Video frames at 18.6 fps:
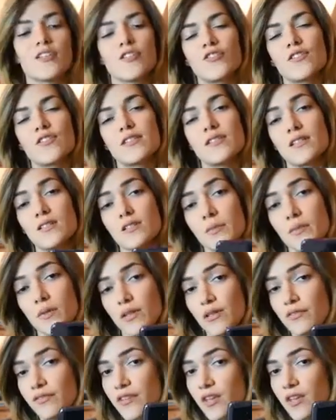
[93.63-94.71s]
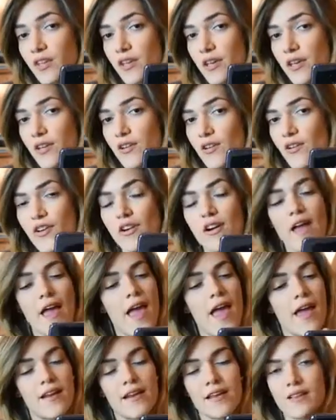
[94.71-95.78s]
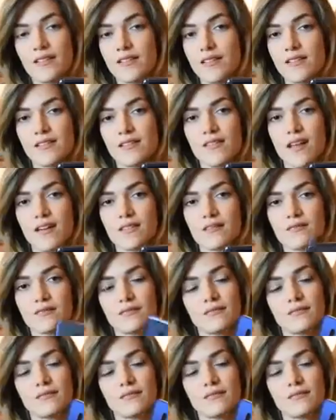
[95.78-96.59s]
you just need to put your finger here and it's done.